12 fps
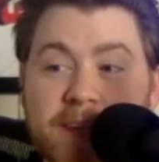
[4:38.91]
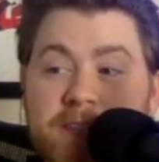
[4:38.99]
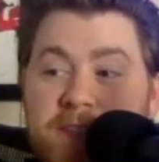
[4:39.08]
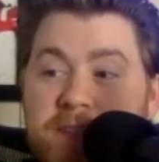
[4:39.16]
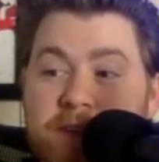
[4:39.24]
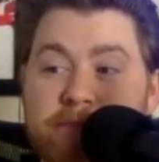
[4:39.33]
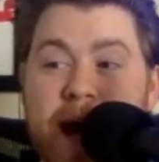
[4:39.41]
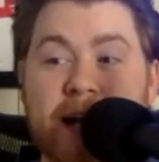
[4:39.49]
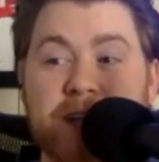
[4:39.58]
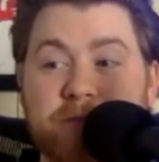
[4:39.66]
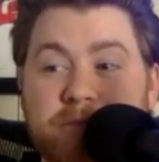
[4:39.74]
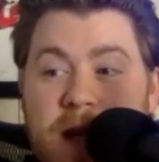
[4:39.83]
This is a
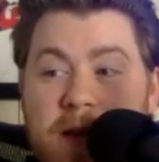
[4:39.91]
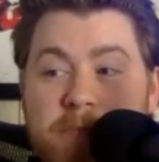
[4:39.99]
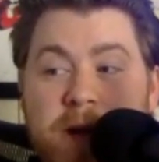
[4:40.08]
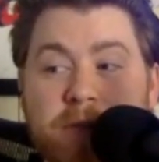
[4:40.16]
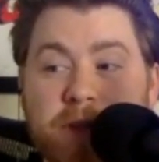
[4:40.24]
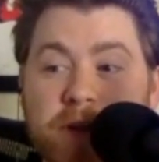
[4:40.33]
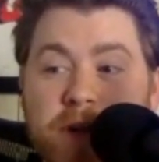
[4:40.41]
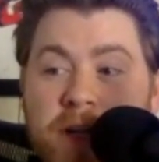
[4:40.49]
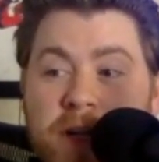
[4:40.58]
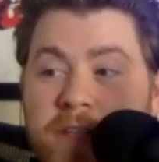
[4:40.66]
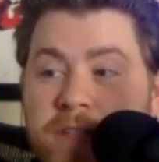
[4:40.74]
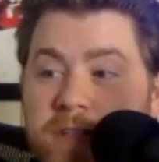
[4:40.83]
matchup nightmare. There
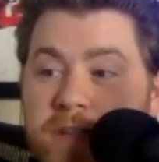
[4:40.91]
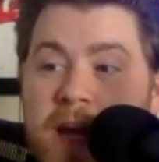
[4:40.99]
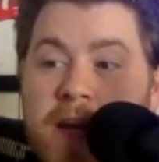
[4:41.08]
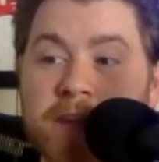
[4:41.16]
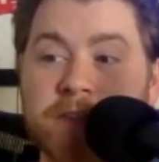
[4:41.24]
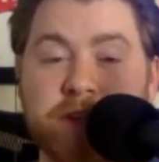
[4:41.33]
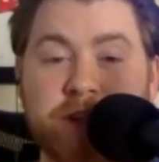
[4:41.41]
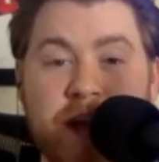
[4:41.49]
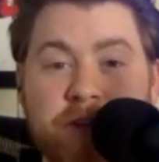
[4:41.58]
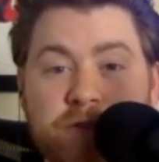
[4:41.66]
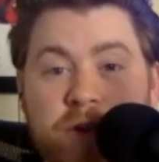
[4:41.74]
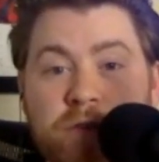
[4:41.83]
is hints that
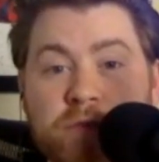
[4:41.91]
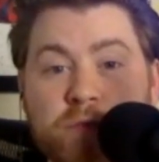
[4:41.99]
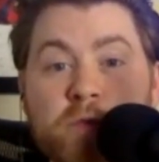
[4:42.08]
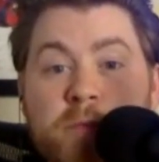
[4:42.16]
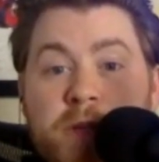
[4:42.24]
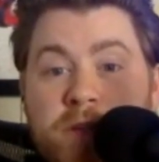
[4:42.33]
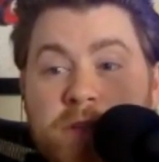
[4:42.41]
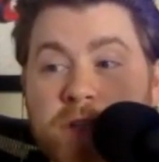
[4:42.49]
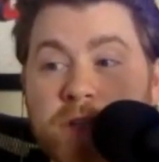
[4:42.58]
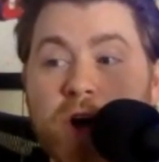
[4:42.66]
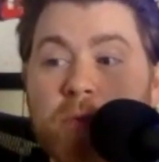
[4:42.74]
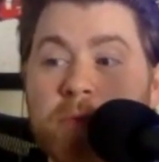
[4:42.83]
Daniel Jones will be good to
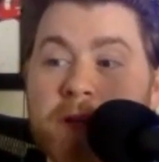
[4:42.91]
go,